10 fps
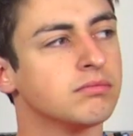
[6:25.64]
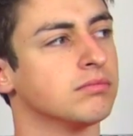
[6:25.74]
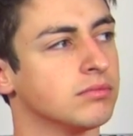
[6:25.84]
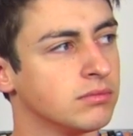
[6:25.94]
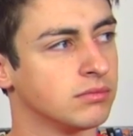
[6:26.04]

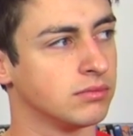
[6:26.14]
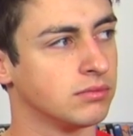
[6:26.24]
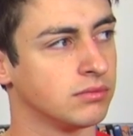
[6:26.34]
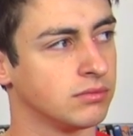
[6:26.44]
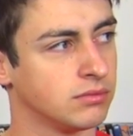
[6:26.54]

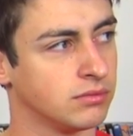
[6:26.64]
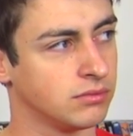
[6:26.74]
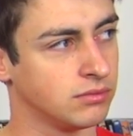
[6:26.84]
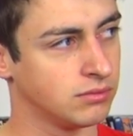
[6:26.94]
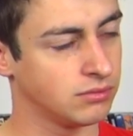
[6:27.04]

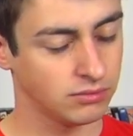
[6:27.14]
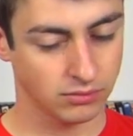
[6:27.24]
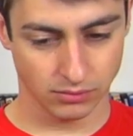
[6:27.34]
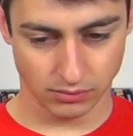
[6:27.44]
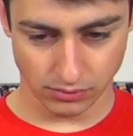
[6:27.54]

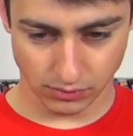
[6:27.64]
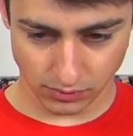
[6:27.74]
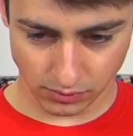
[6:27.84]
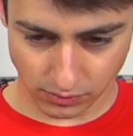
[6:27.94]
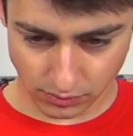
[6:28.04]

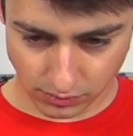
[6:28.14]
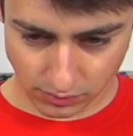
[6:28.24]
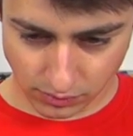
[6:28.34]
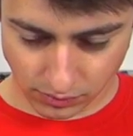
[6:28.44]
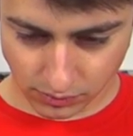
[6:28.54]

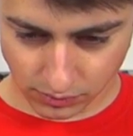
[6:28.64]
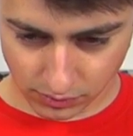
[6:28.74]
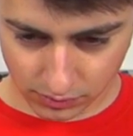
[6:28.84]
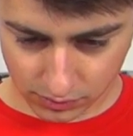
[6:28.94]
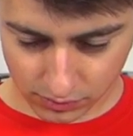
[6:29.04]

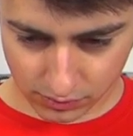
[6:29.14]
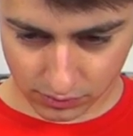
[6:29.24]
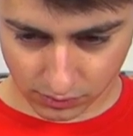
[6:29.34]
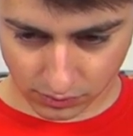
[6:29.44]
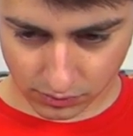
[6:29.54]

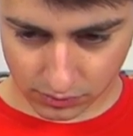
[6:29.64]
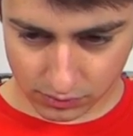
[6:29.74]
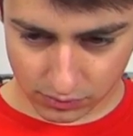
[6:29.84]
(silent)